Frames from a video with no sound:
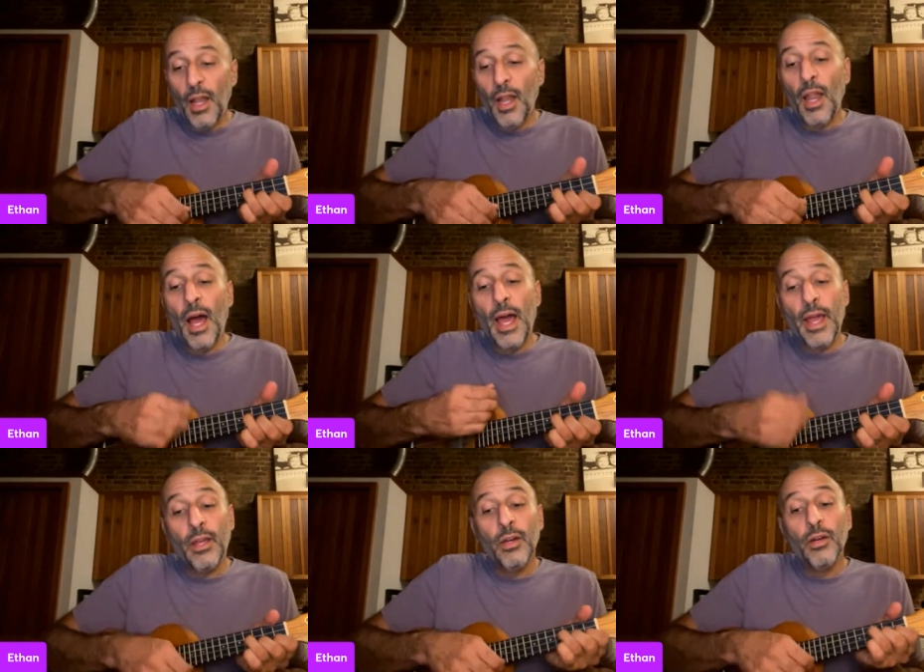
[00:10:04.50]

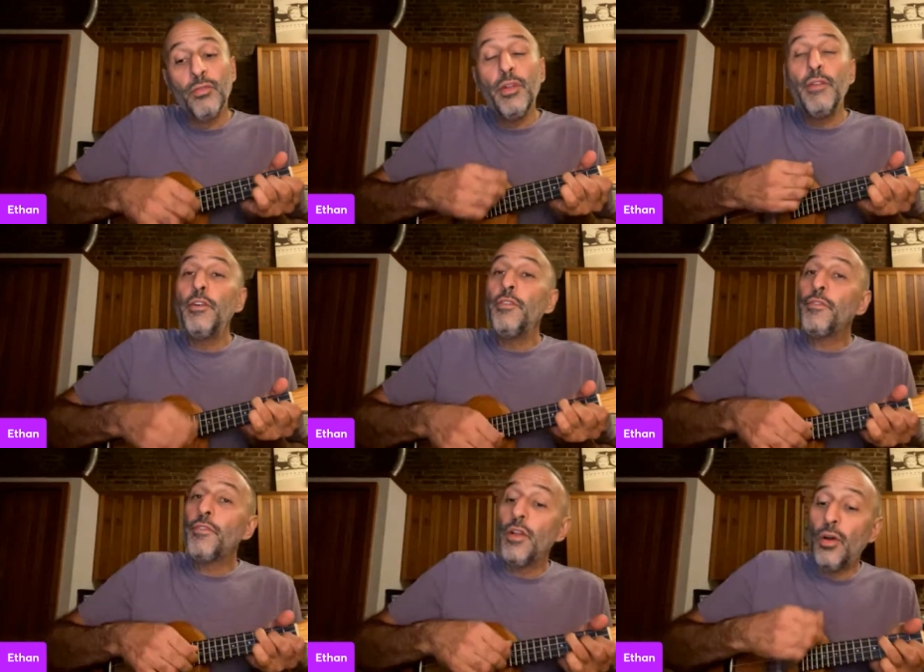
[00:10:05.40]
like a river
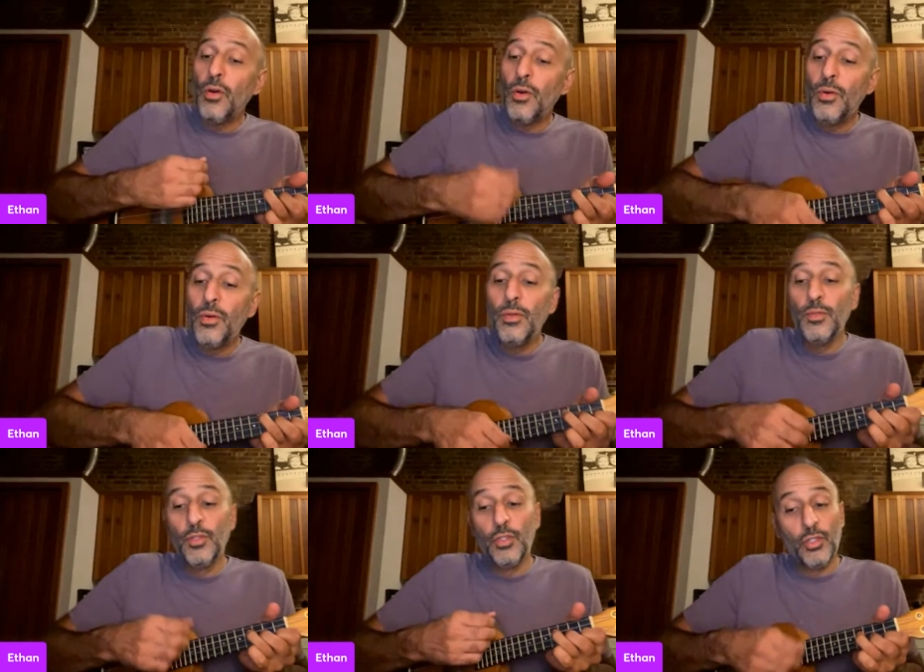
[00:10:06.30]
flows
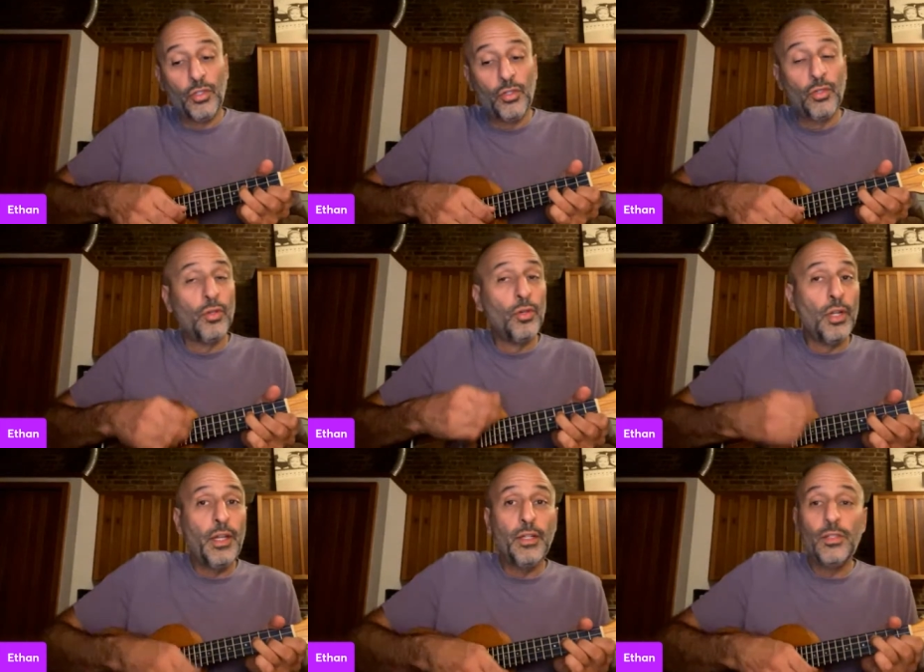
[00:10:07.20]

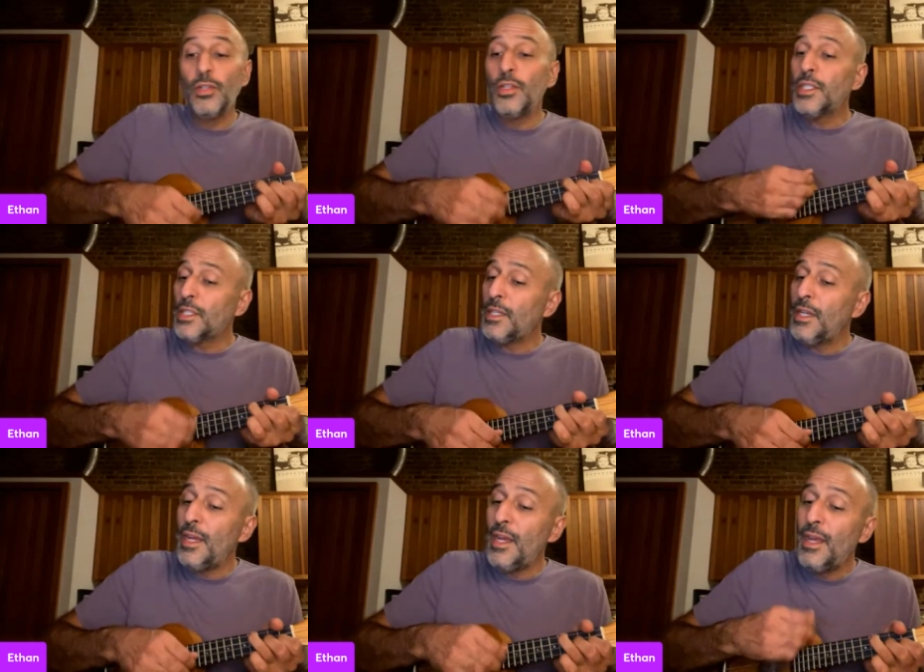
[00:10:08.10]
surely to the
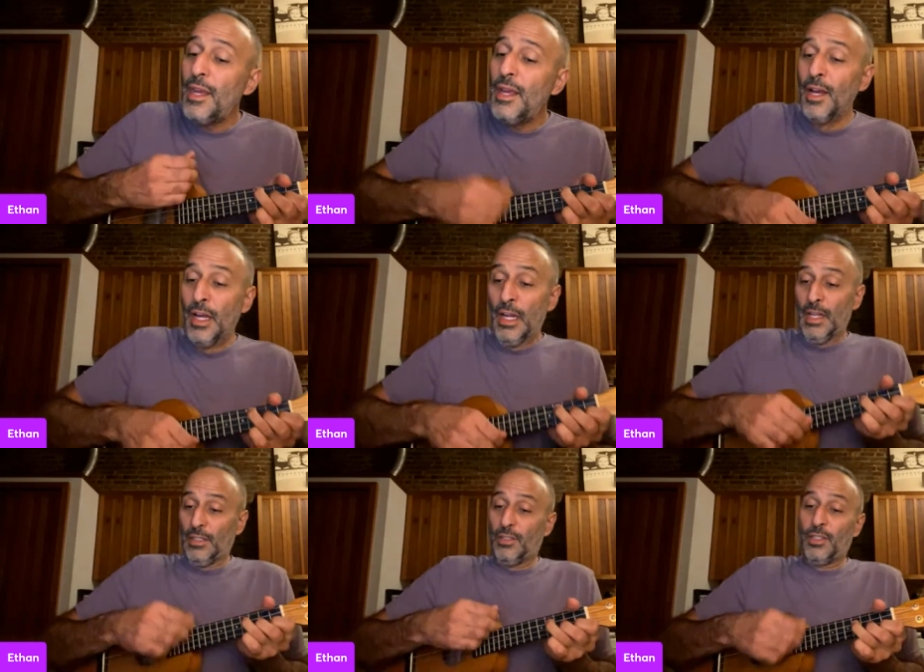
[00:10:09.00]
sea.
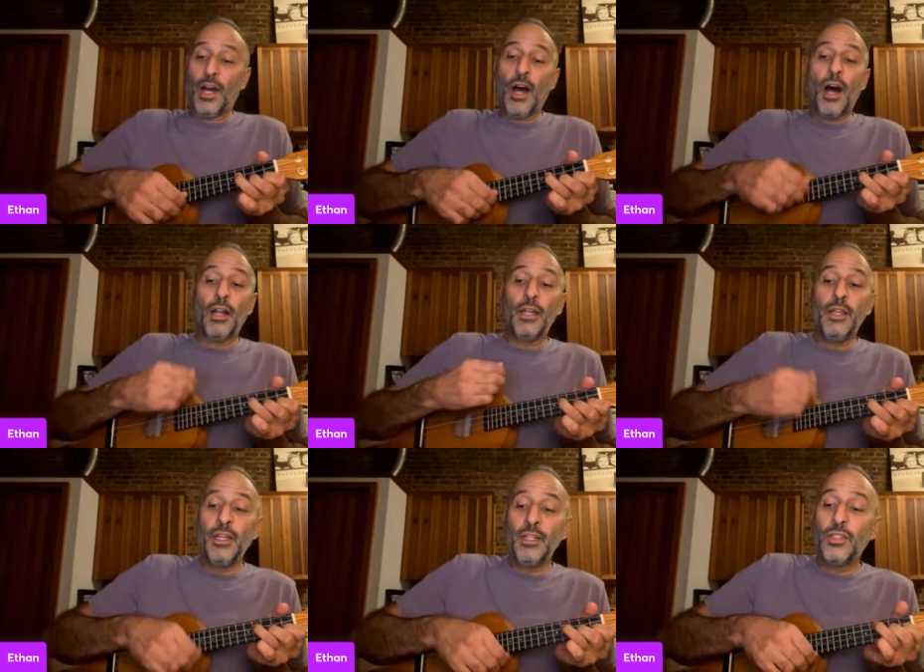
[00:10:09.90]

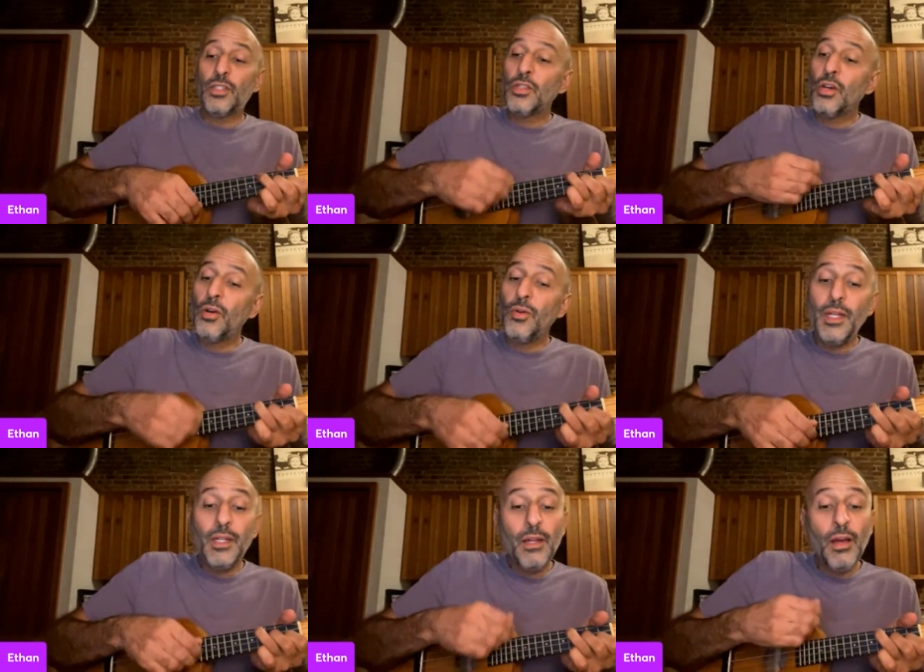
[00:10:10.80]
Darling, so
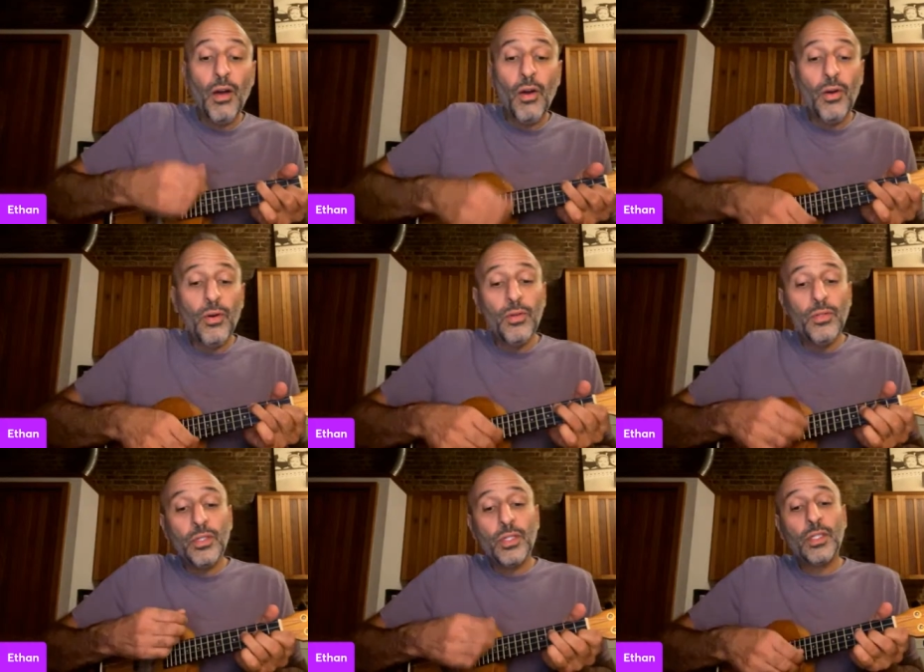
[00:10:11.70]
it
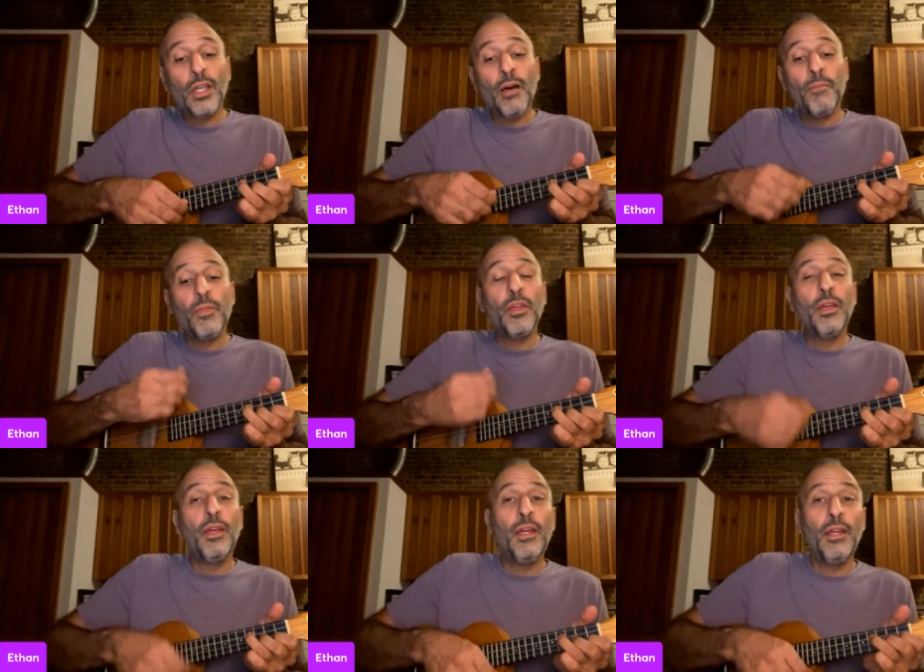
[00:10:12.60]
goes, some
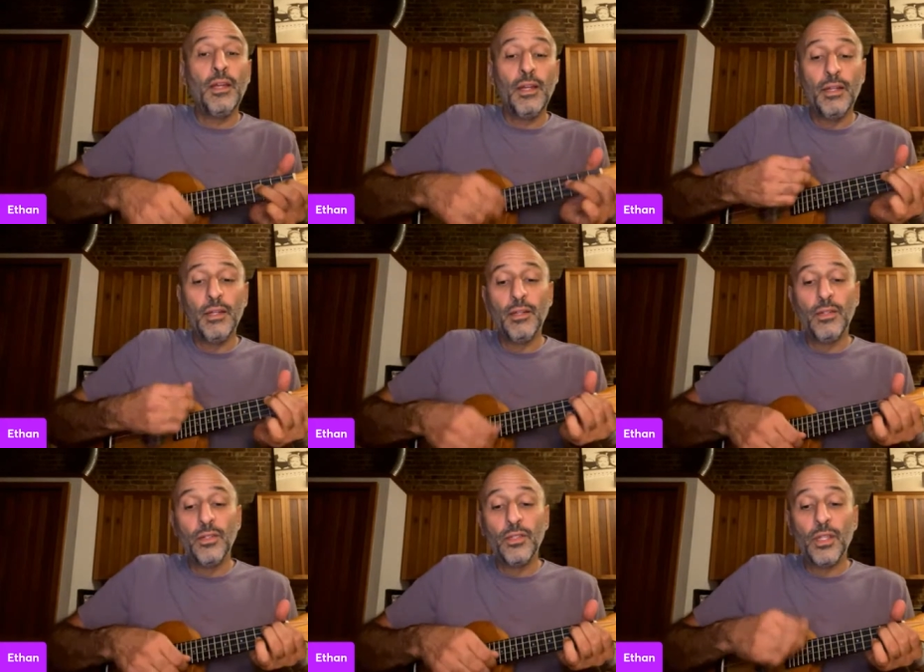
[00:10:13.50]

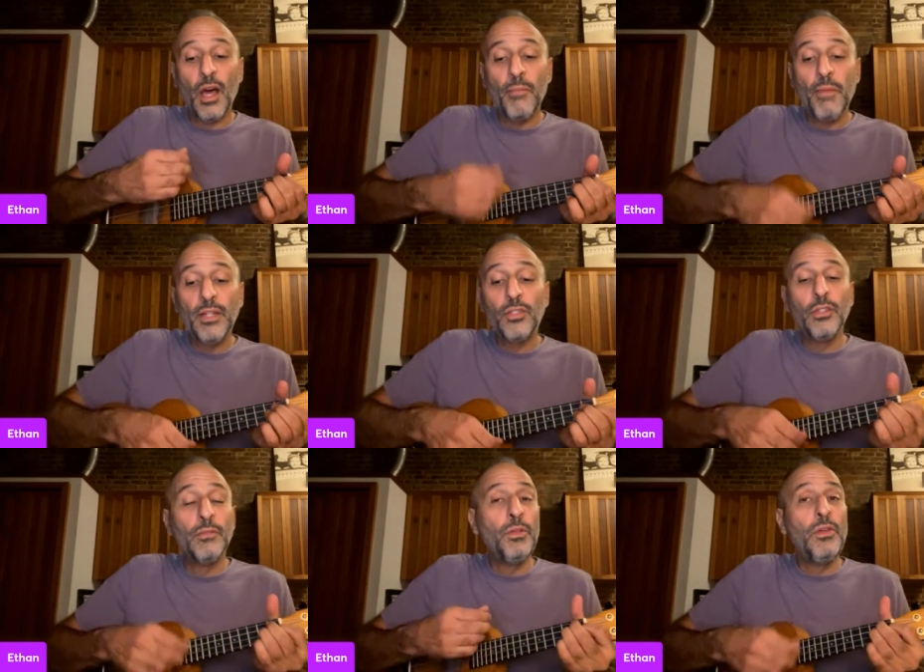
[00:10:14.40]
things are meant
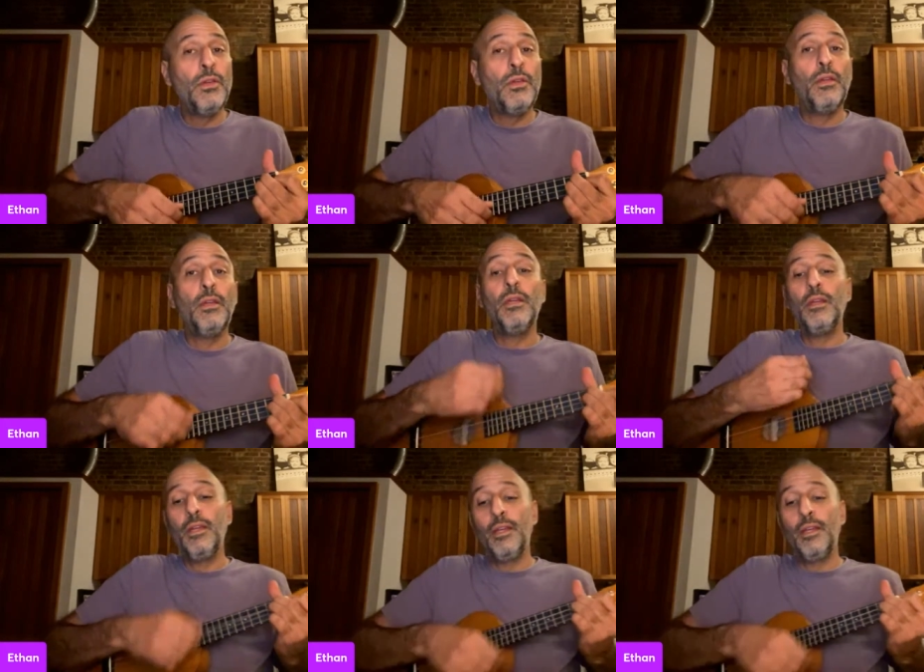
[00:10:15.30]
to be.